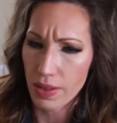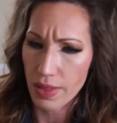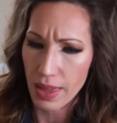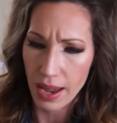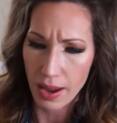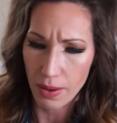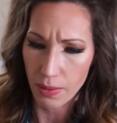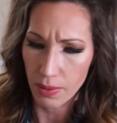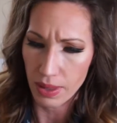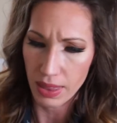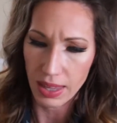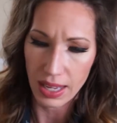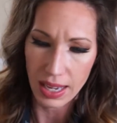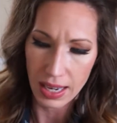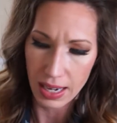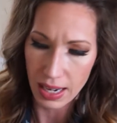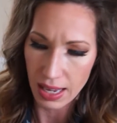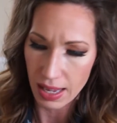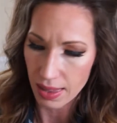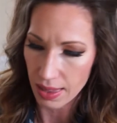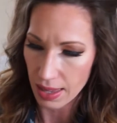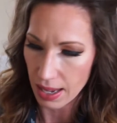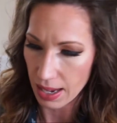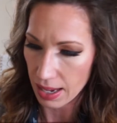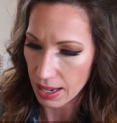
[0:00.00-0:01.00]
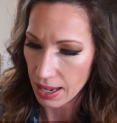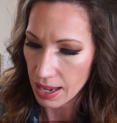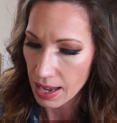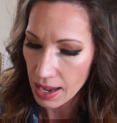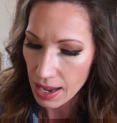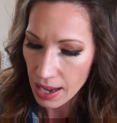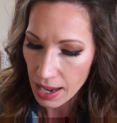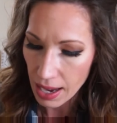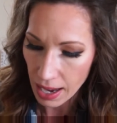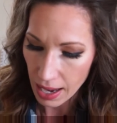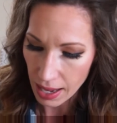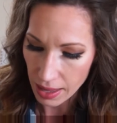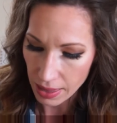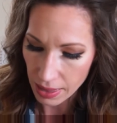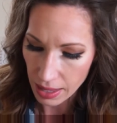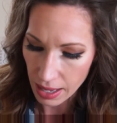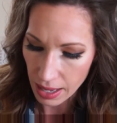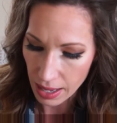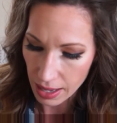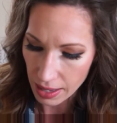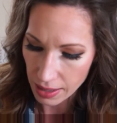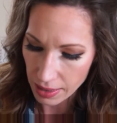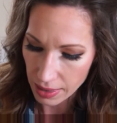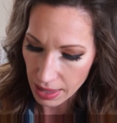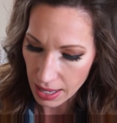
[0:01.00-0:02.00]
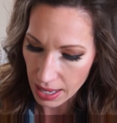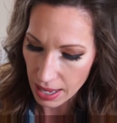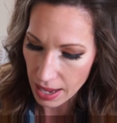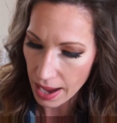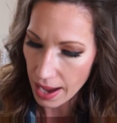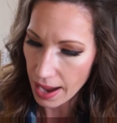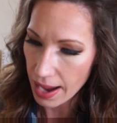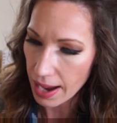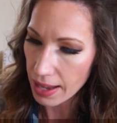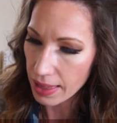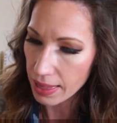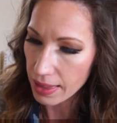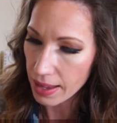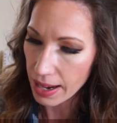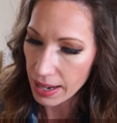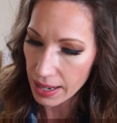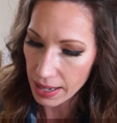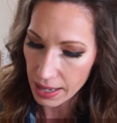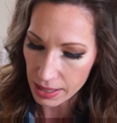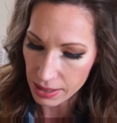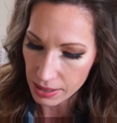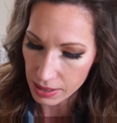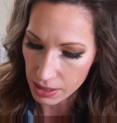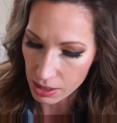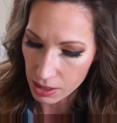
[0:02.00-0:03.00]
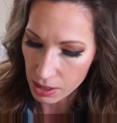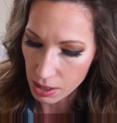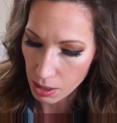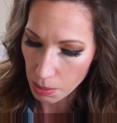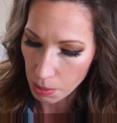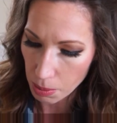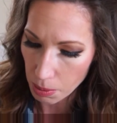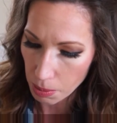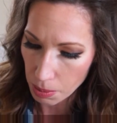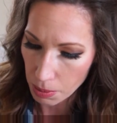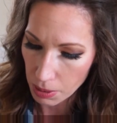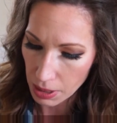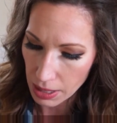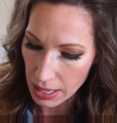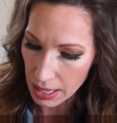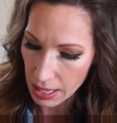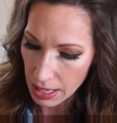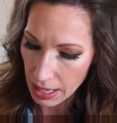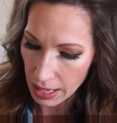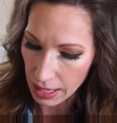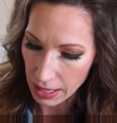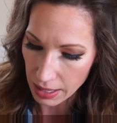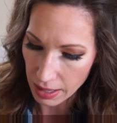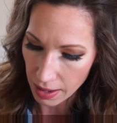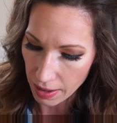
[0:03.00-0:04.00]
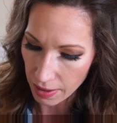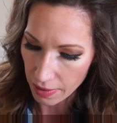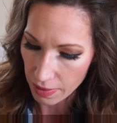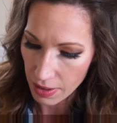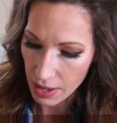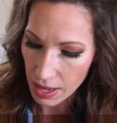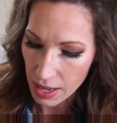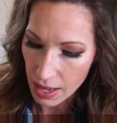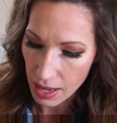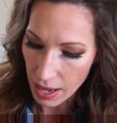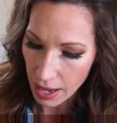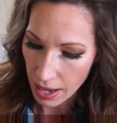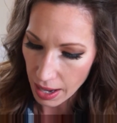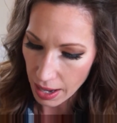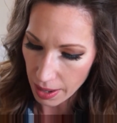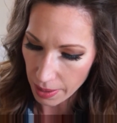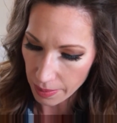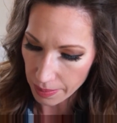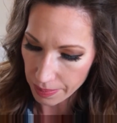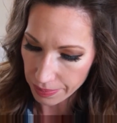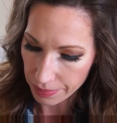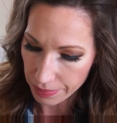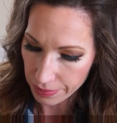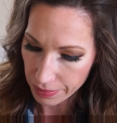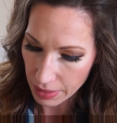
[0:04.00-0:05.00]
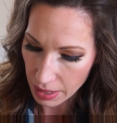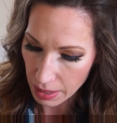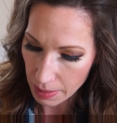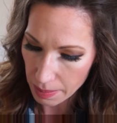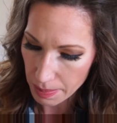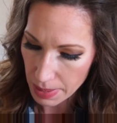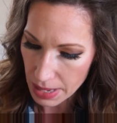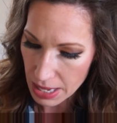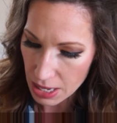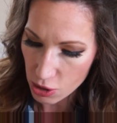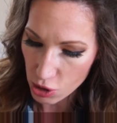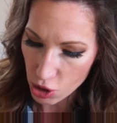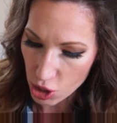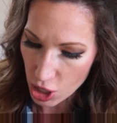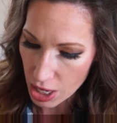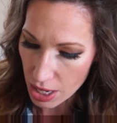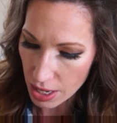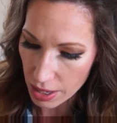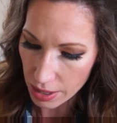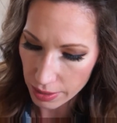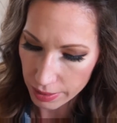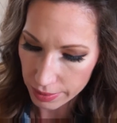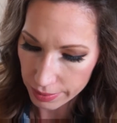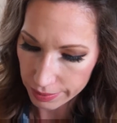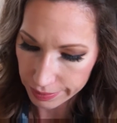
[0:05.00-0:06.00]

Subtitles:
that with anything. And then the highlight is a super pretty kind of peachy